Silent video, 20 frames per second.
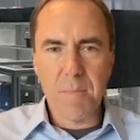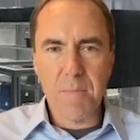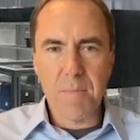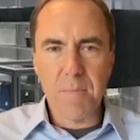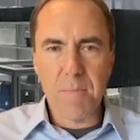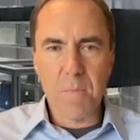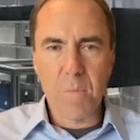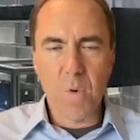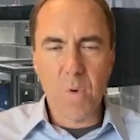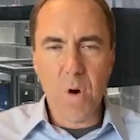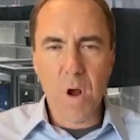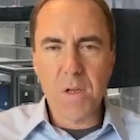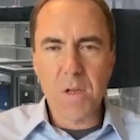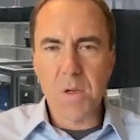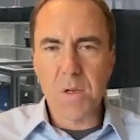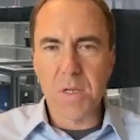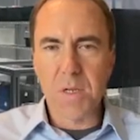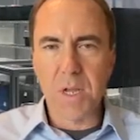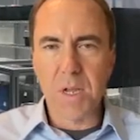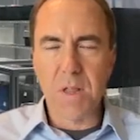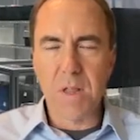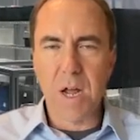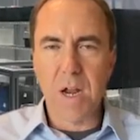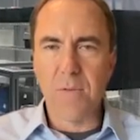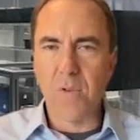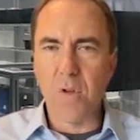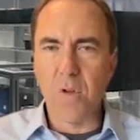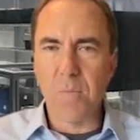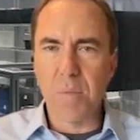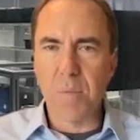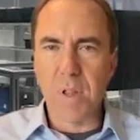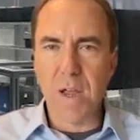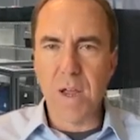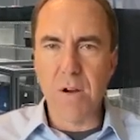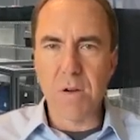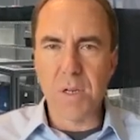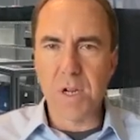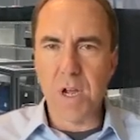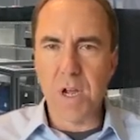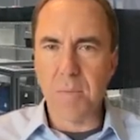we're also seeing a lot of new
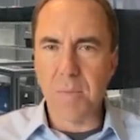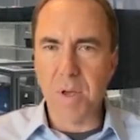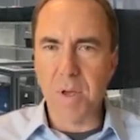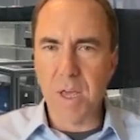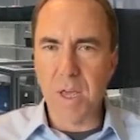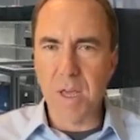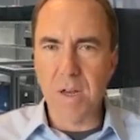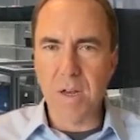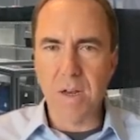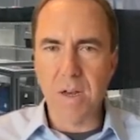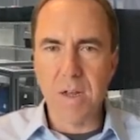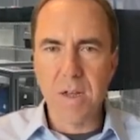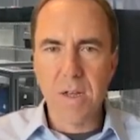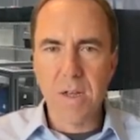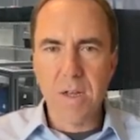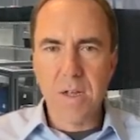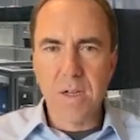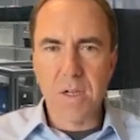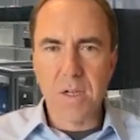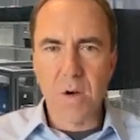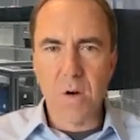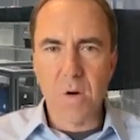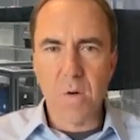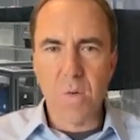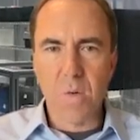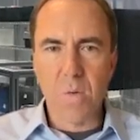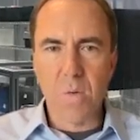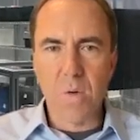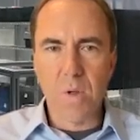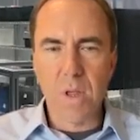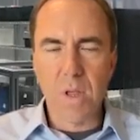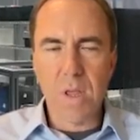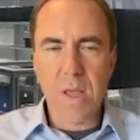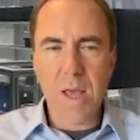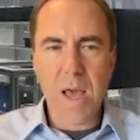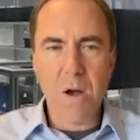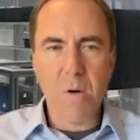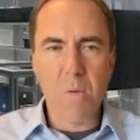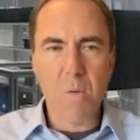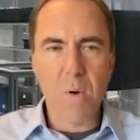players coming in. So
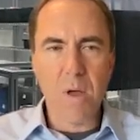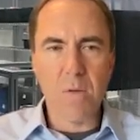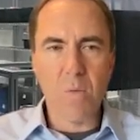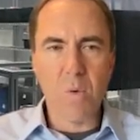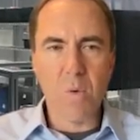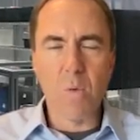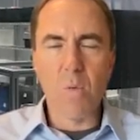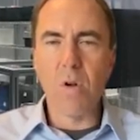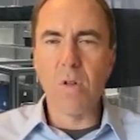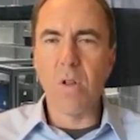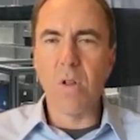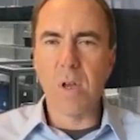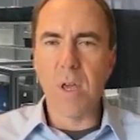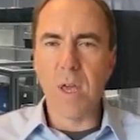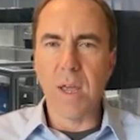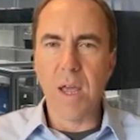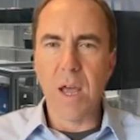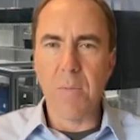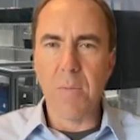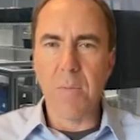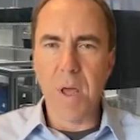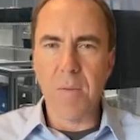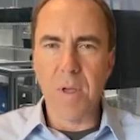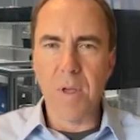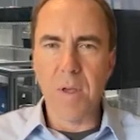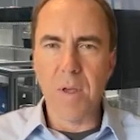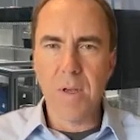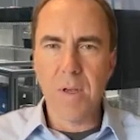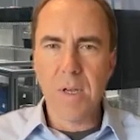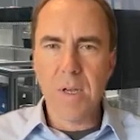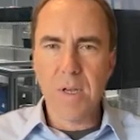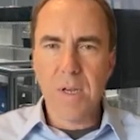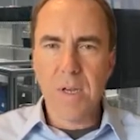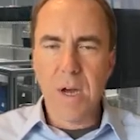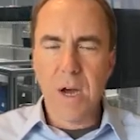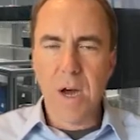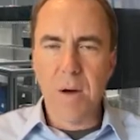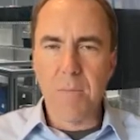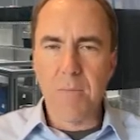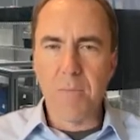yeah, what we're looking at, maybe
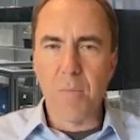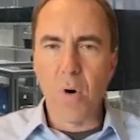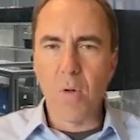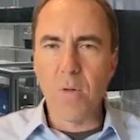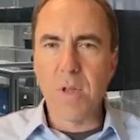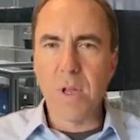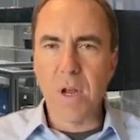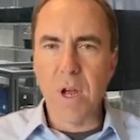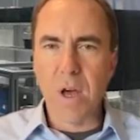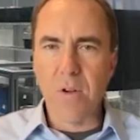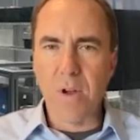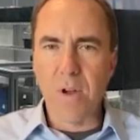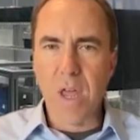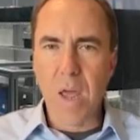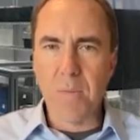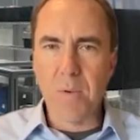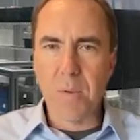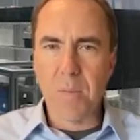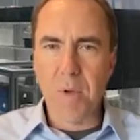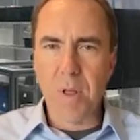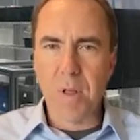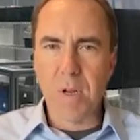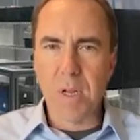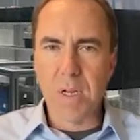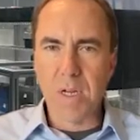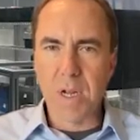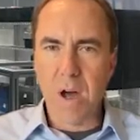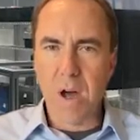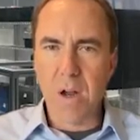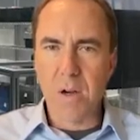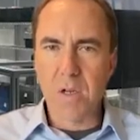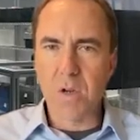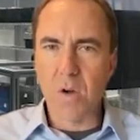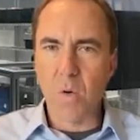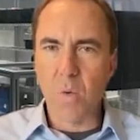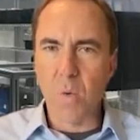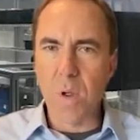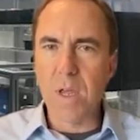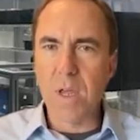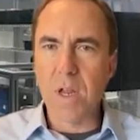bolting other capabilities on so
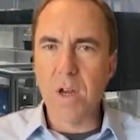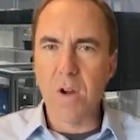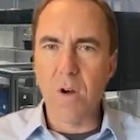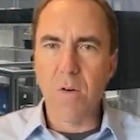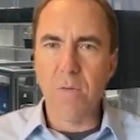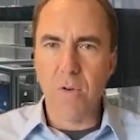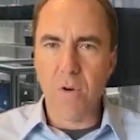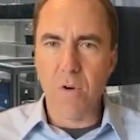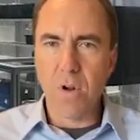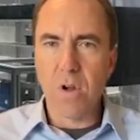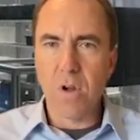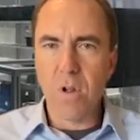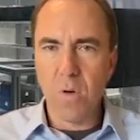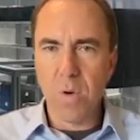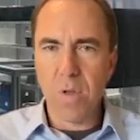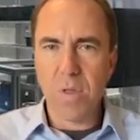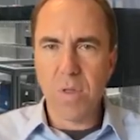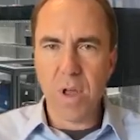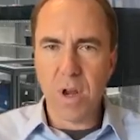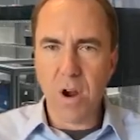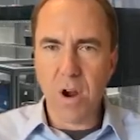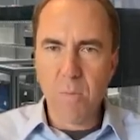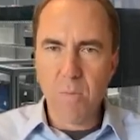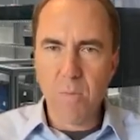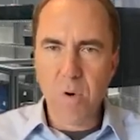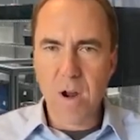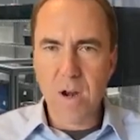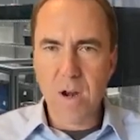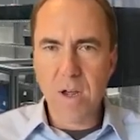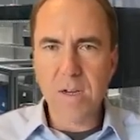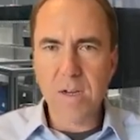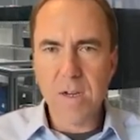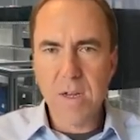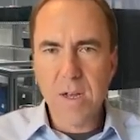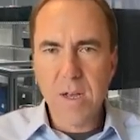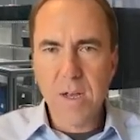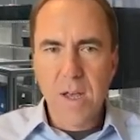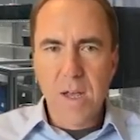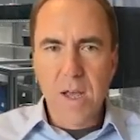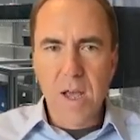we can go vertical within our product.
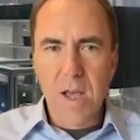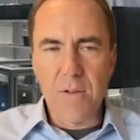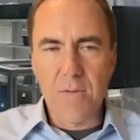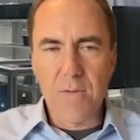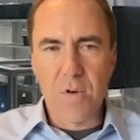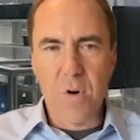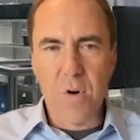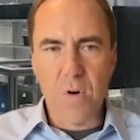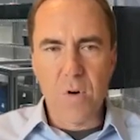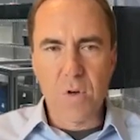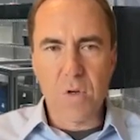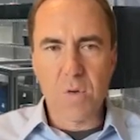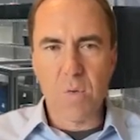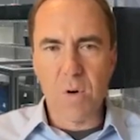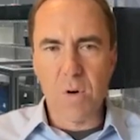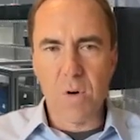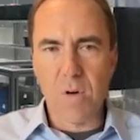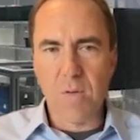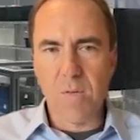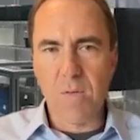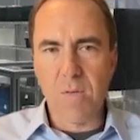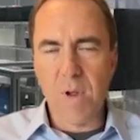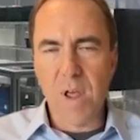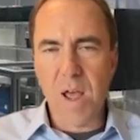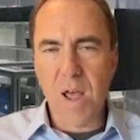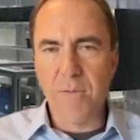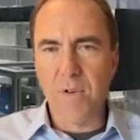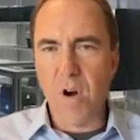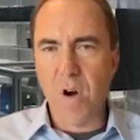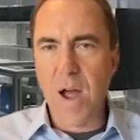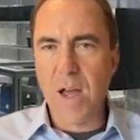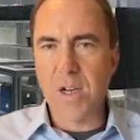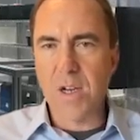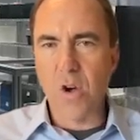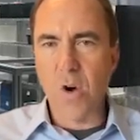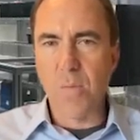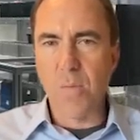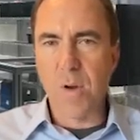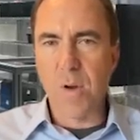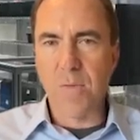And of course, we have our eyes
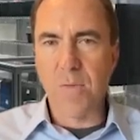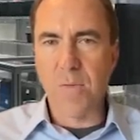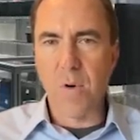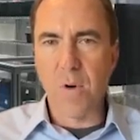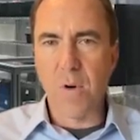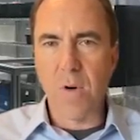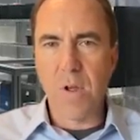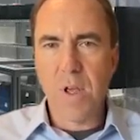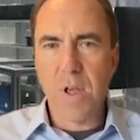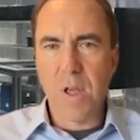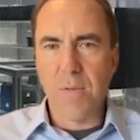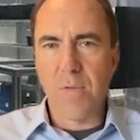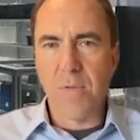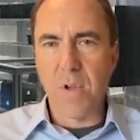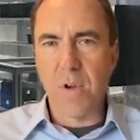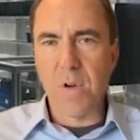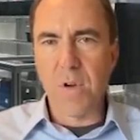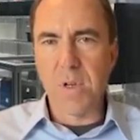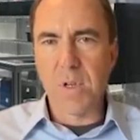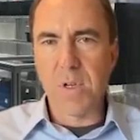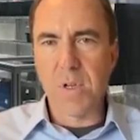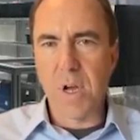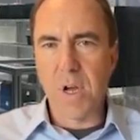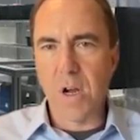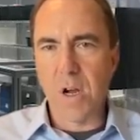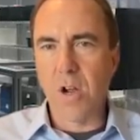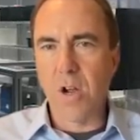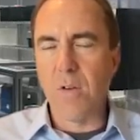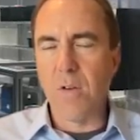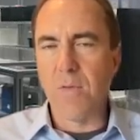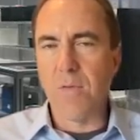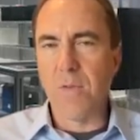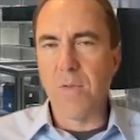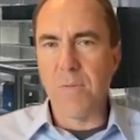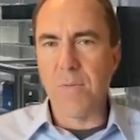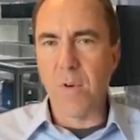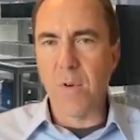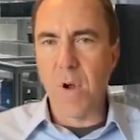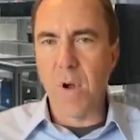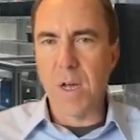open for if there's a good fit
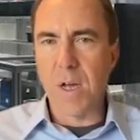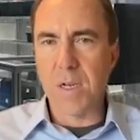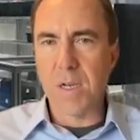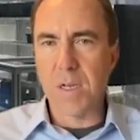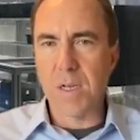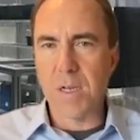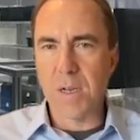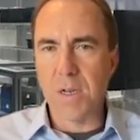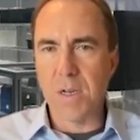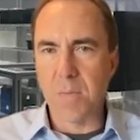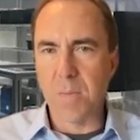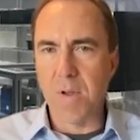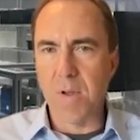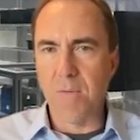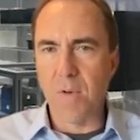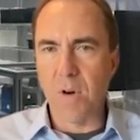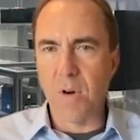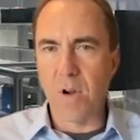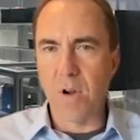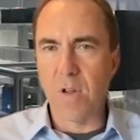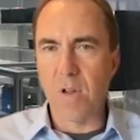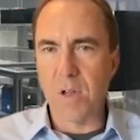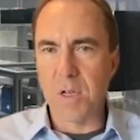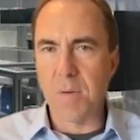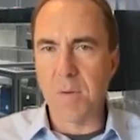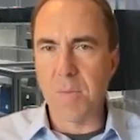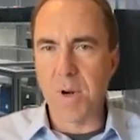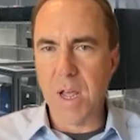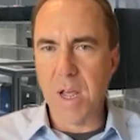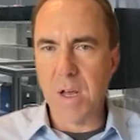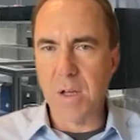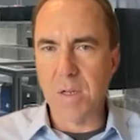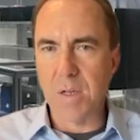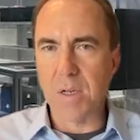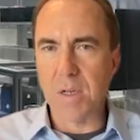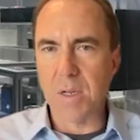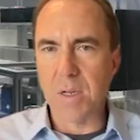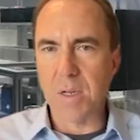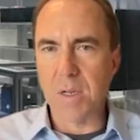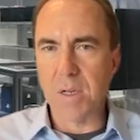for us to be vertical in somebody
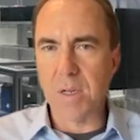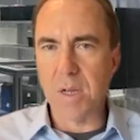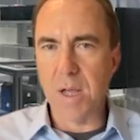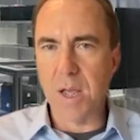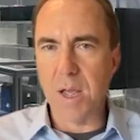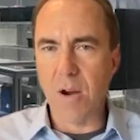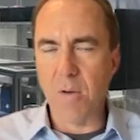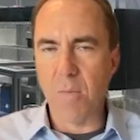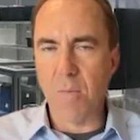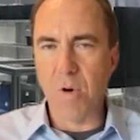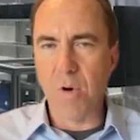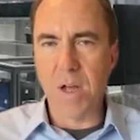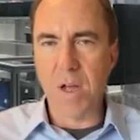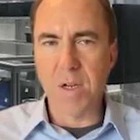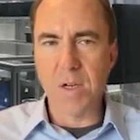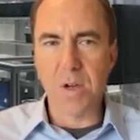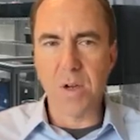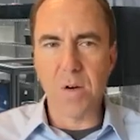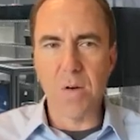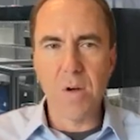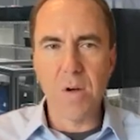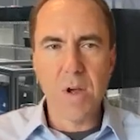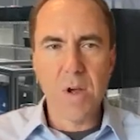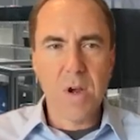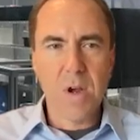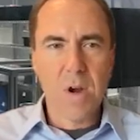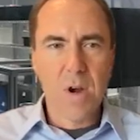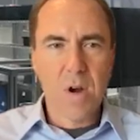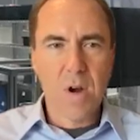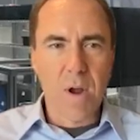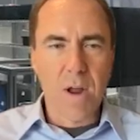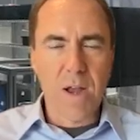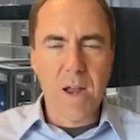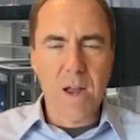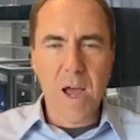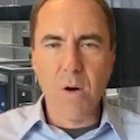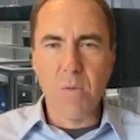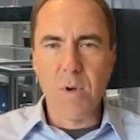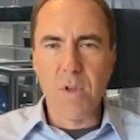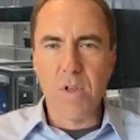else's enterprise. So right
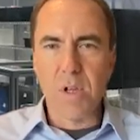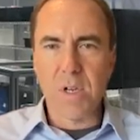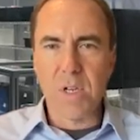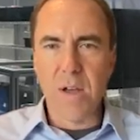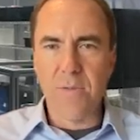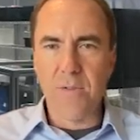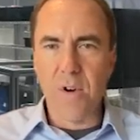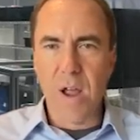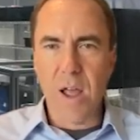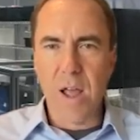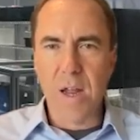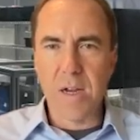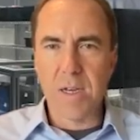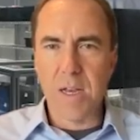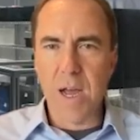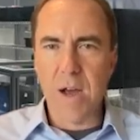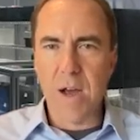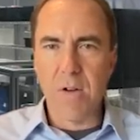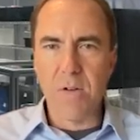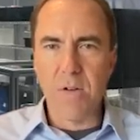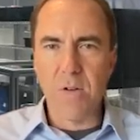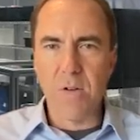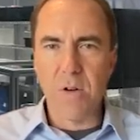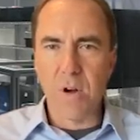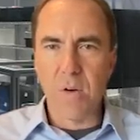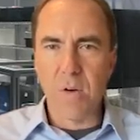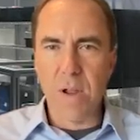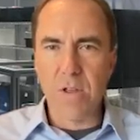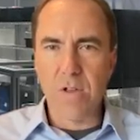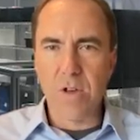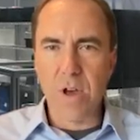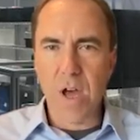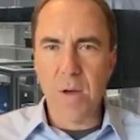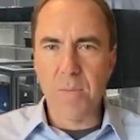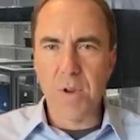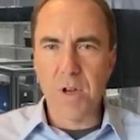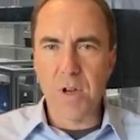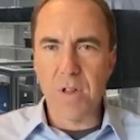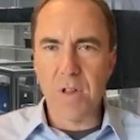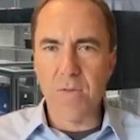now, we just have our heads down, doing a great job
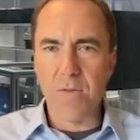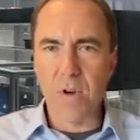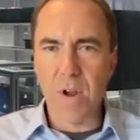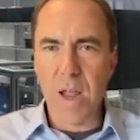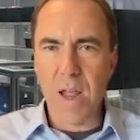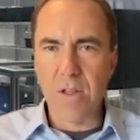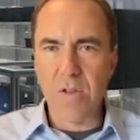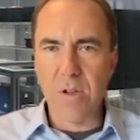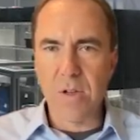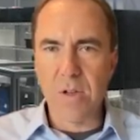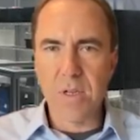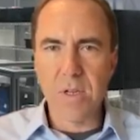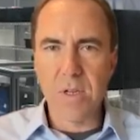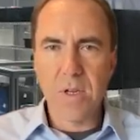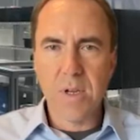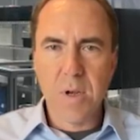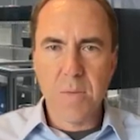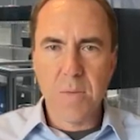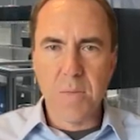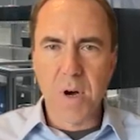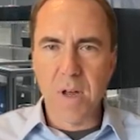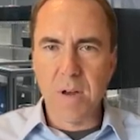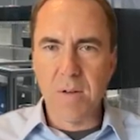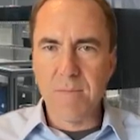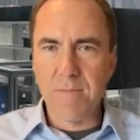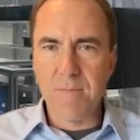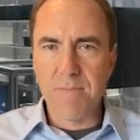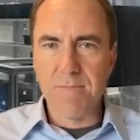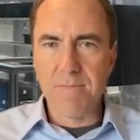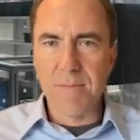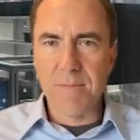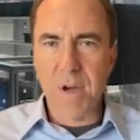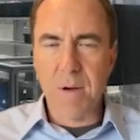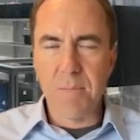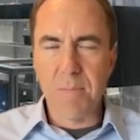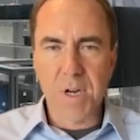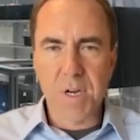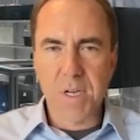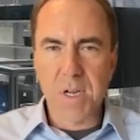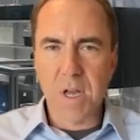and delivering engines, but
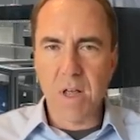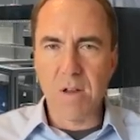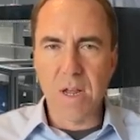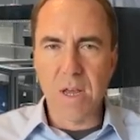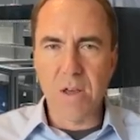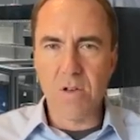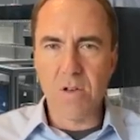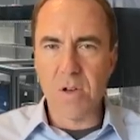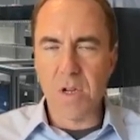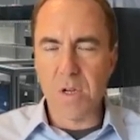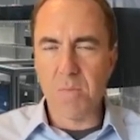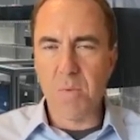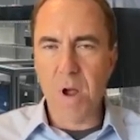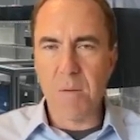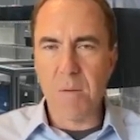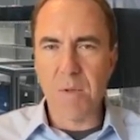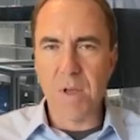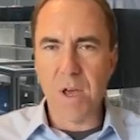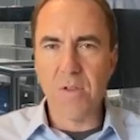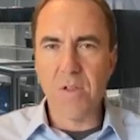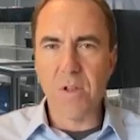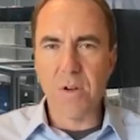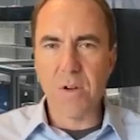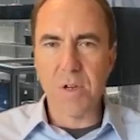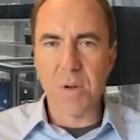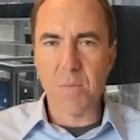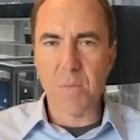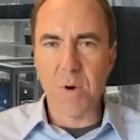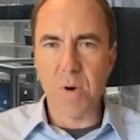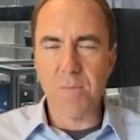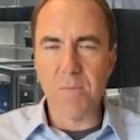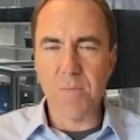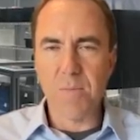consolidation is probably out there somewhere.